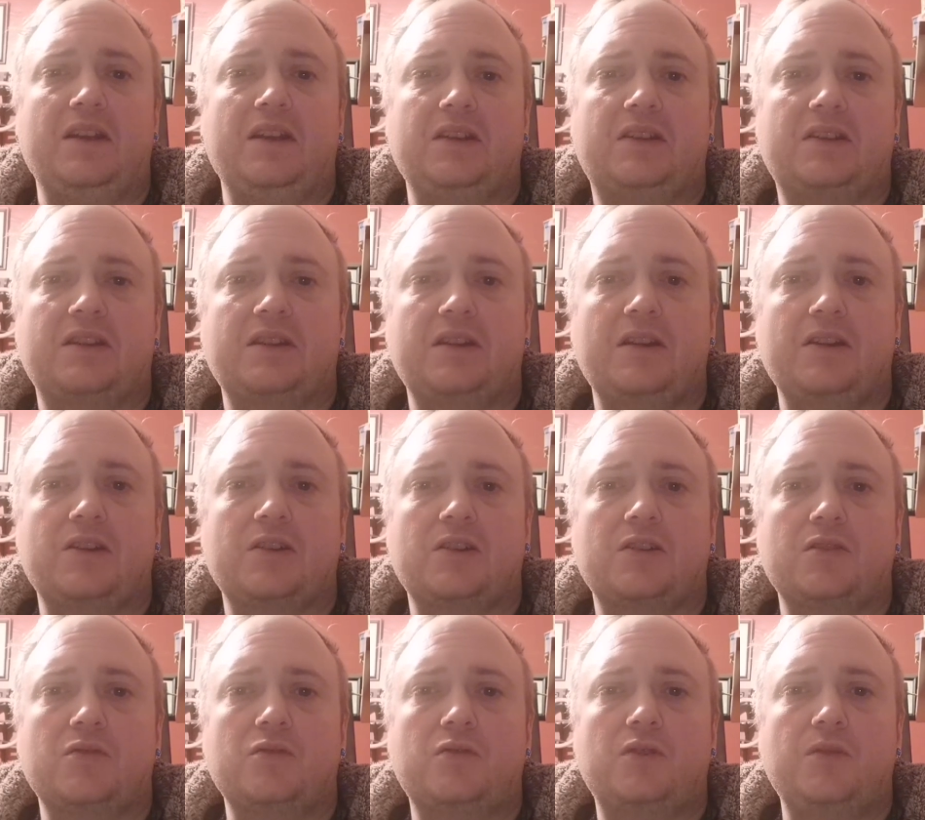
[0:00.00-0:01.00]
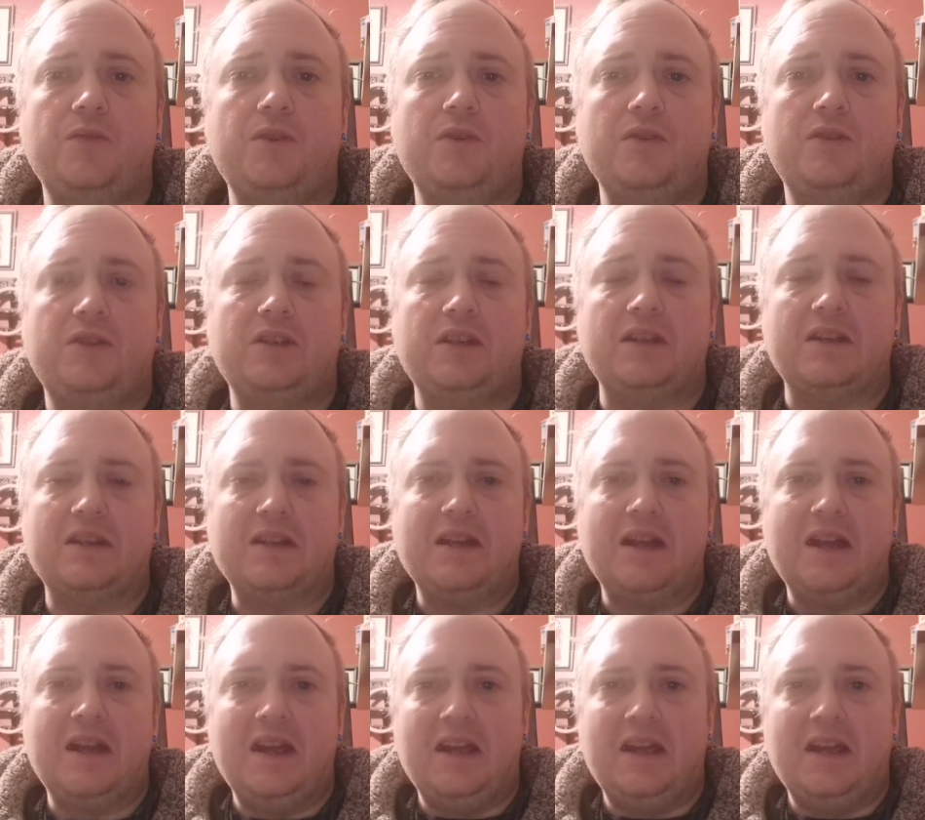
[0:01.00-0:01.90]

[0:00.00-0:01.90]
international community,